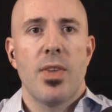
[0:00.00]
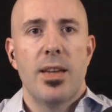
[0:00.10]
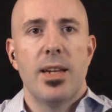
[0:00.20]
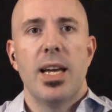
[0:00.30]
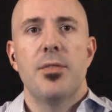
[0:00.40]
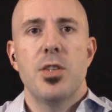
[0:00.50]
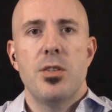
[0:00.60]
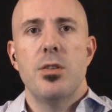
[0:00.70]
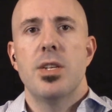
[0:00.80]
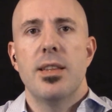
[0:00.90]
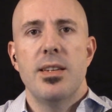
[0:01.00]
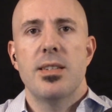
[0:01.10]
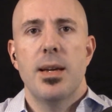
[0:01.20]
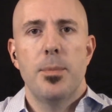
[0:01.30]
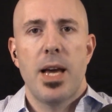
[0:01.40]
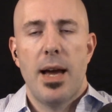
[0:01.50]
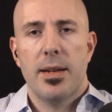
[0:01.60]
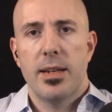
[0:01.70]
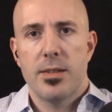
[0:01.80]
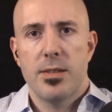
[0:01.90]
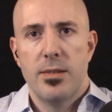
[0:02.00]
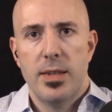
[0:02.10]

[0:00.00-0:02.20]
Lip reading: And the left is using these same tactics.